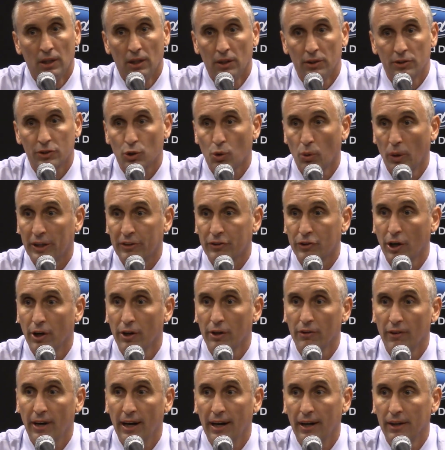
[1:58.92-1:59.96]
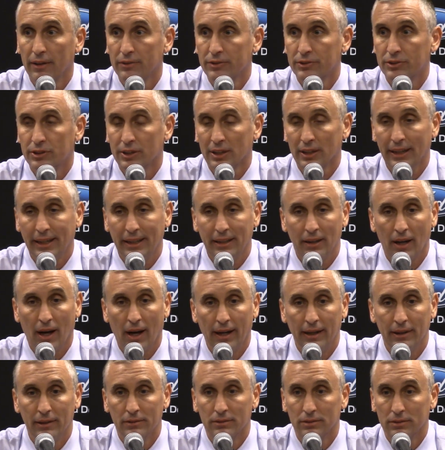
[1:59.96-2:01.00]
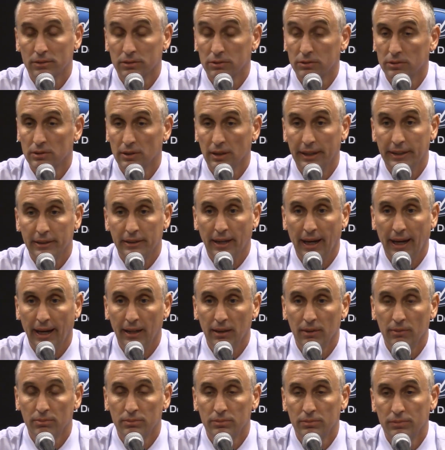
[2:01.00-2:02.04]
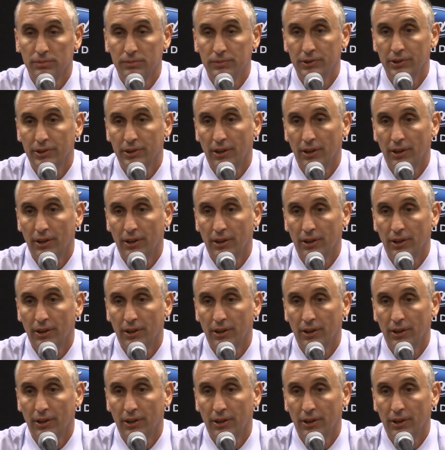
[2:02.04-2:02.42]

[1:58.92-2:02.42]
It's a quick turnaround. It's a late night, late game. You